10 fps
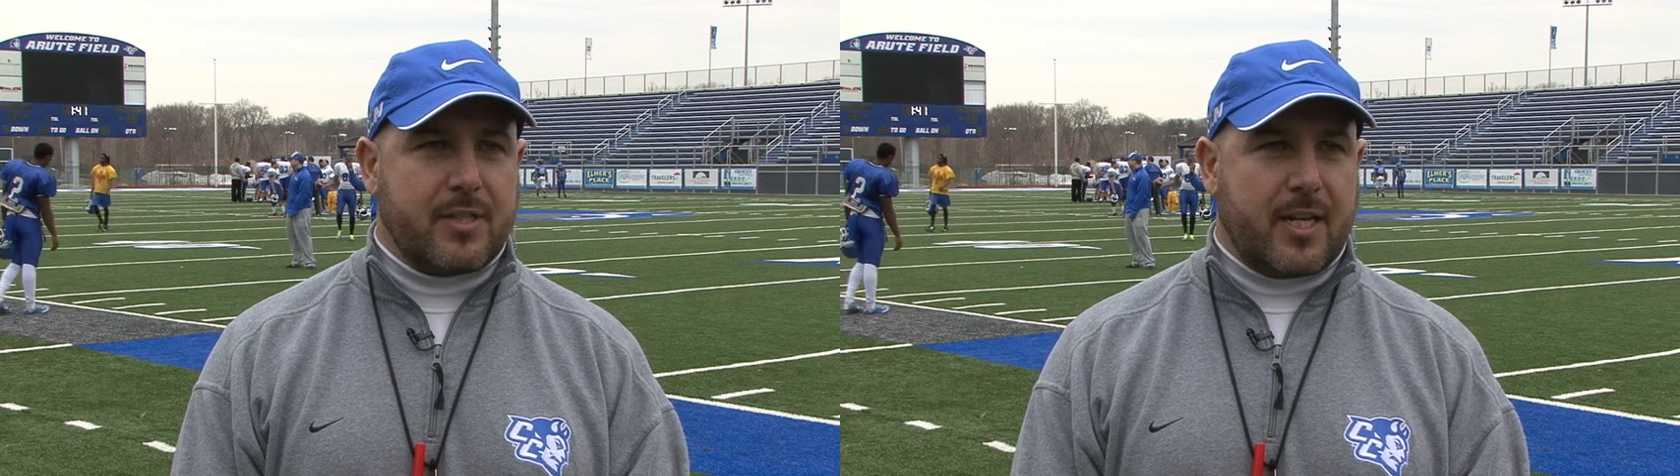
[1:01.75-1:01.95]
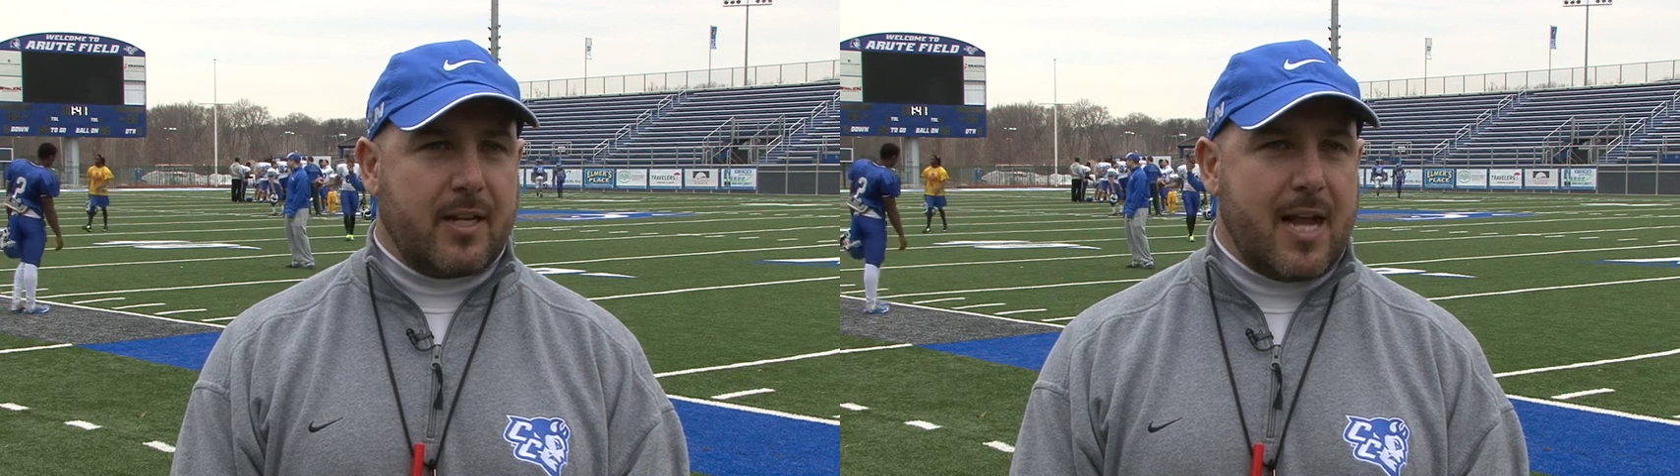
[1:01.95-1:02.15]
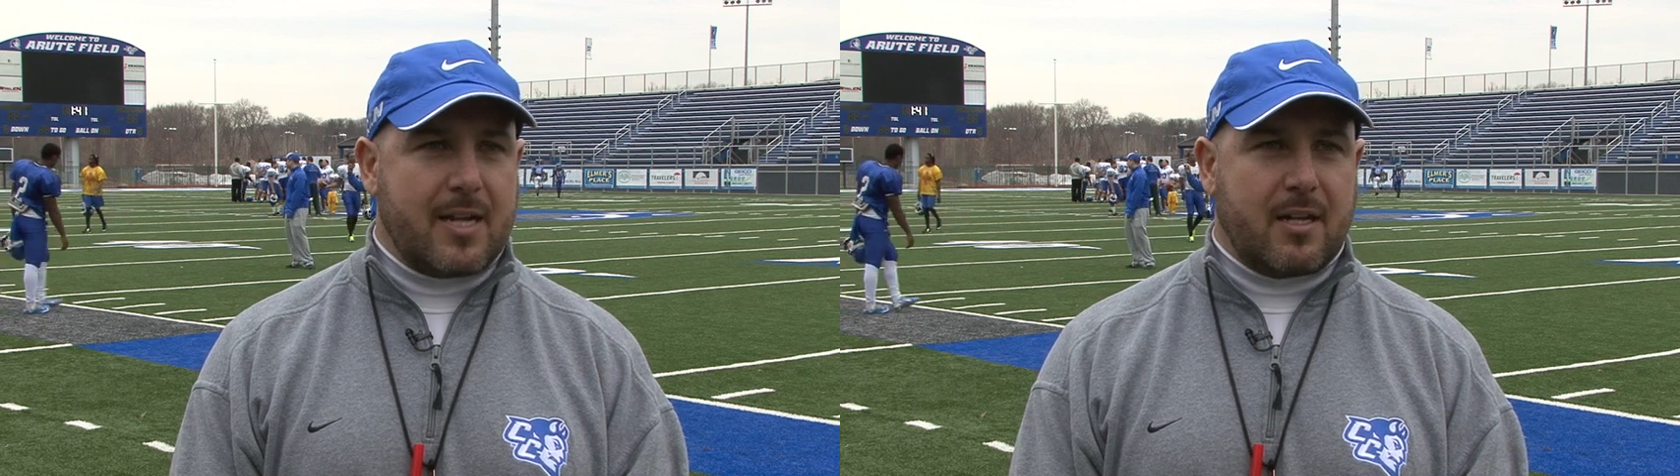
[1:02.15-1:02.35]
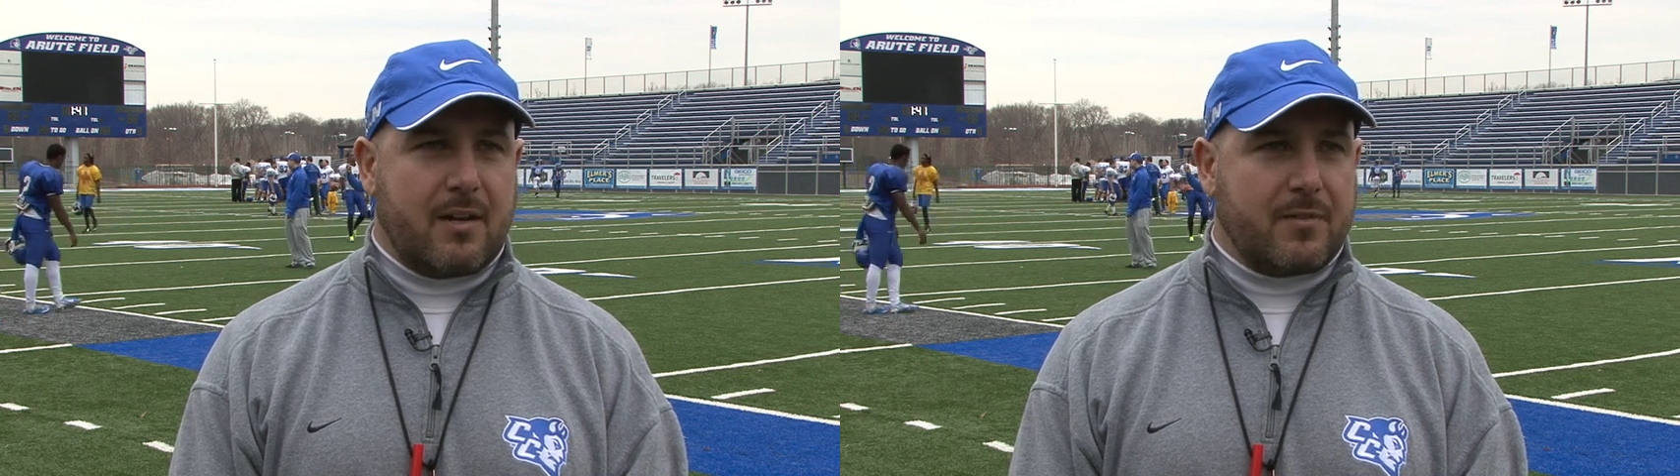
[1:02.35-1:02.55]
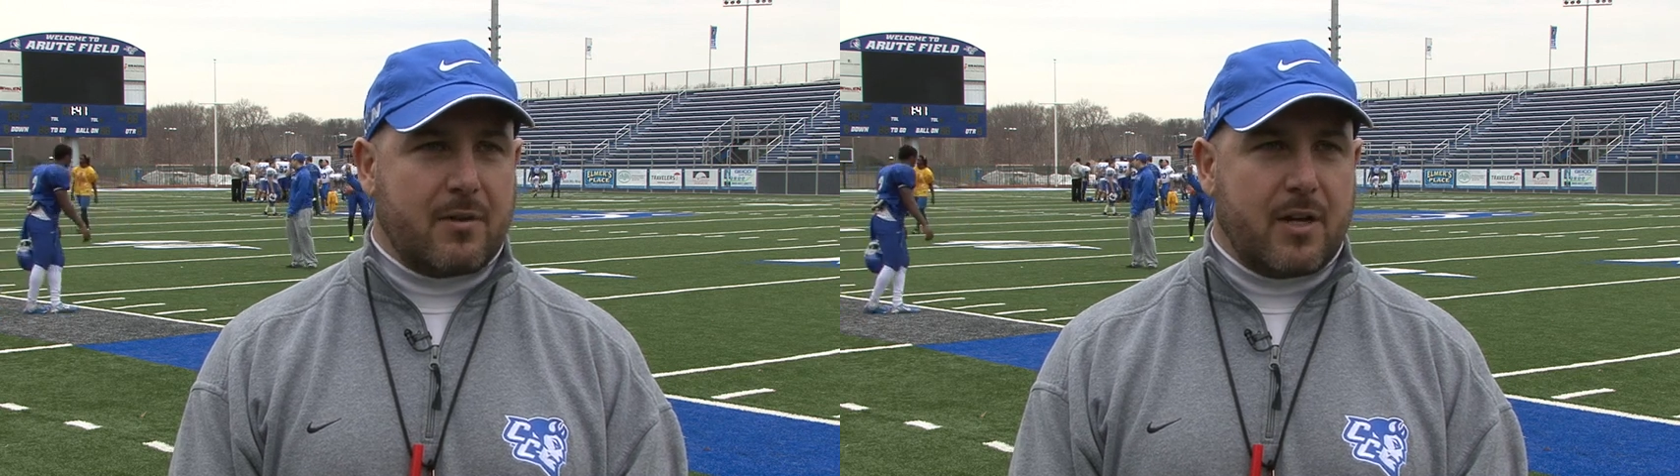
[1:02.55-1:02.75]
and get a lot
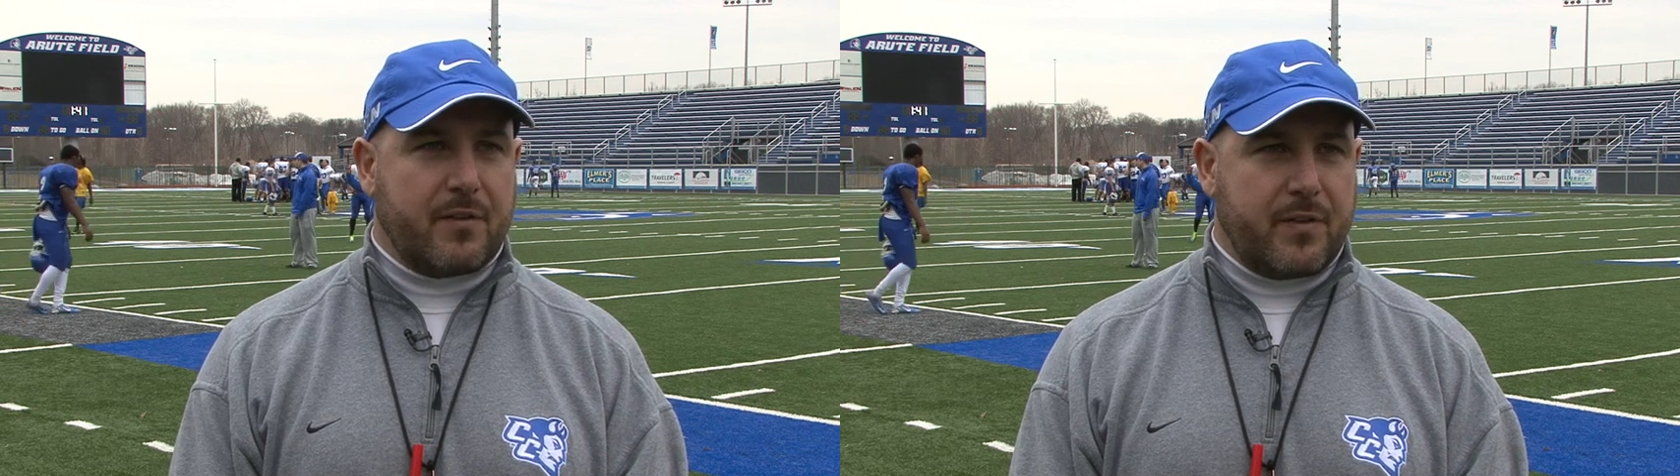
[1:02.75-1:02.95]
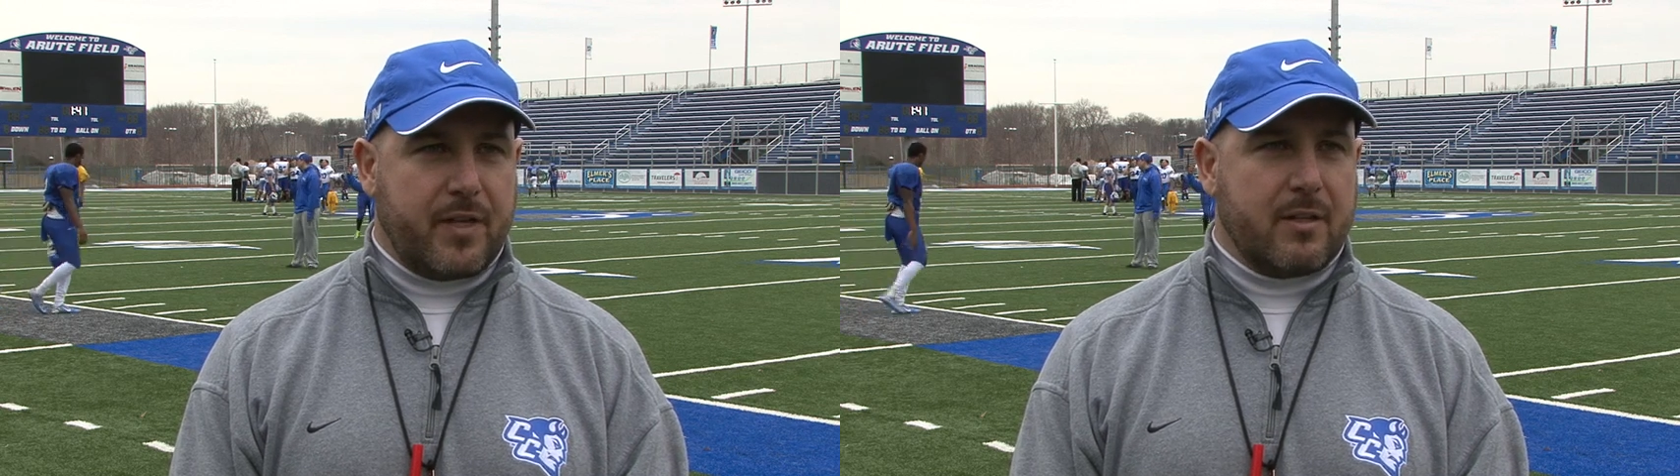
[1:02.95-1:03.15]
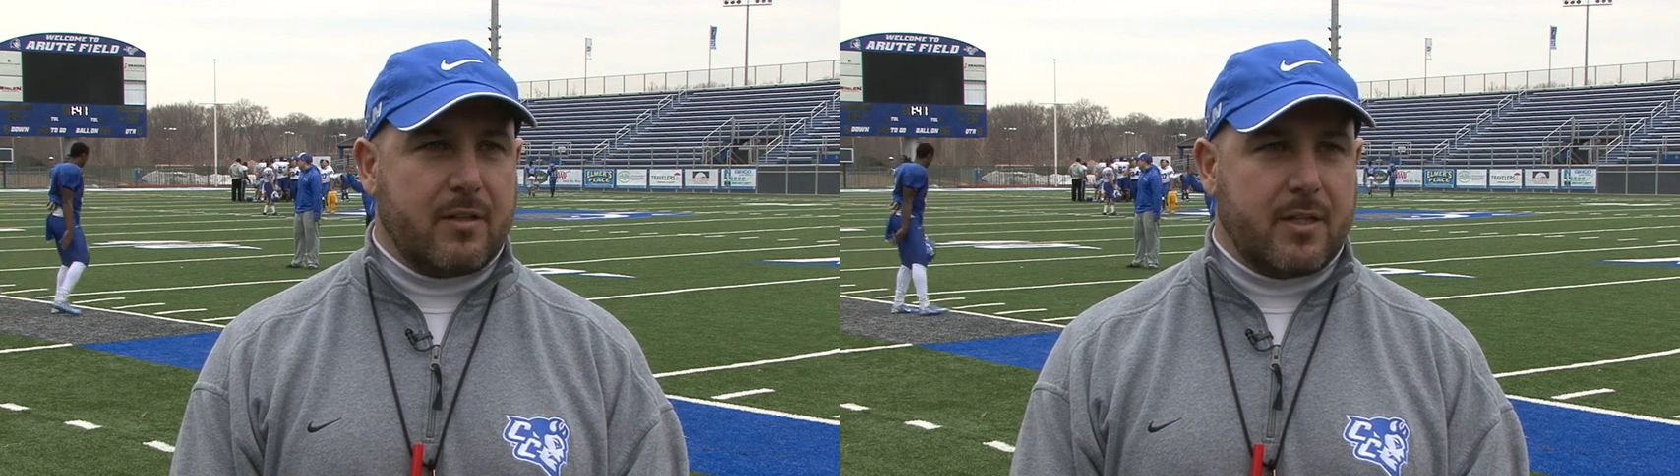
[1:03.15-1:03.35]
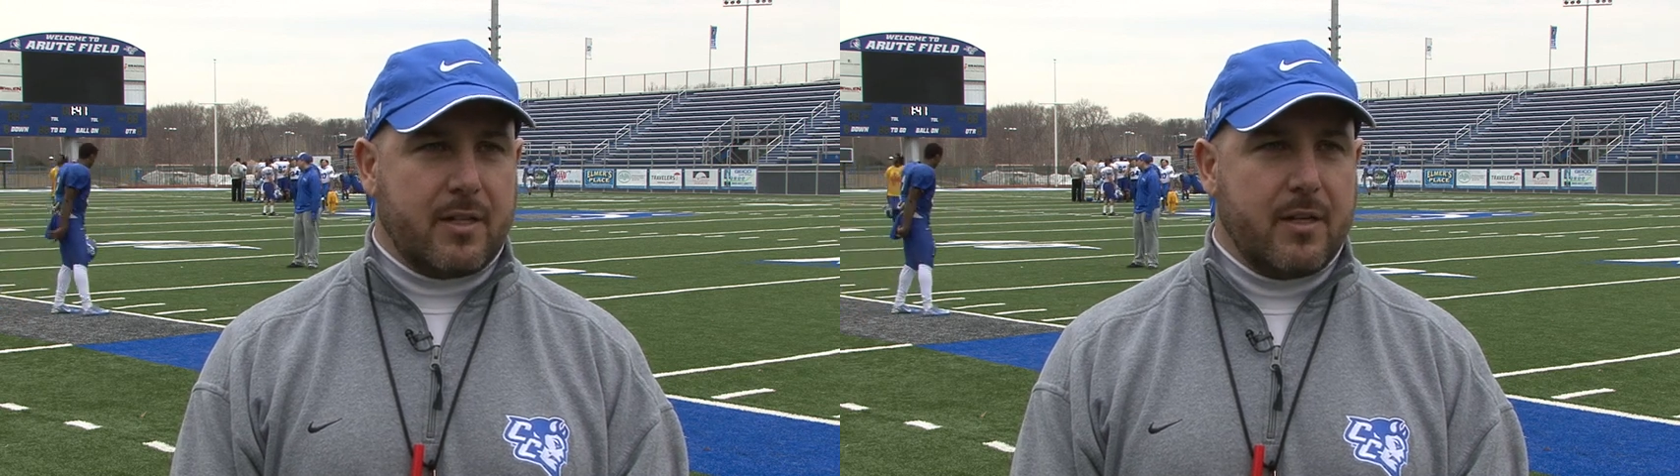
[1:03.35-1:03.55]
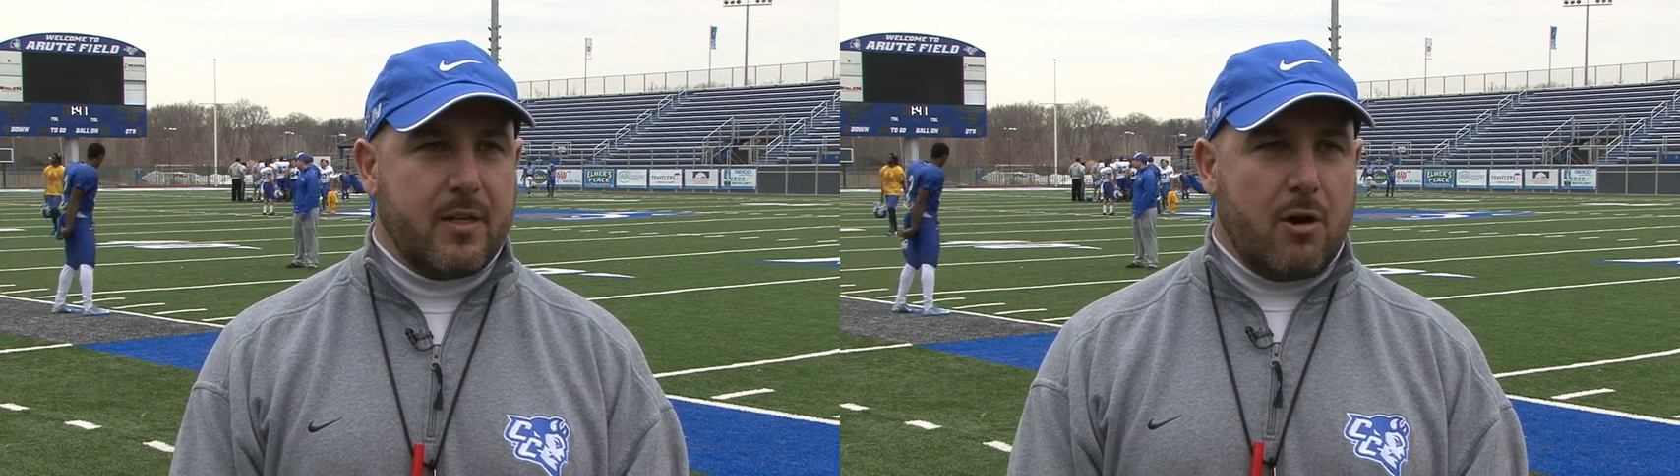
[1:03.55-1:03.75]
tougher on the field and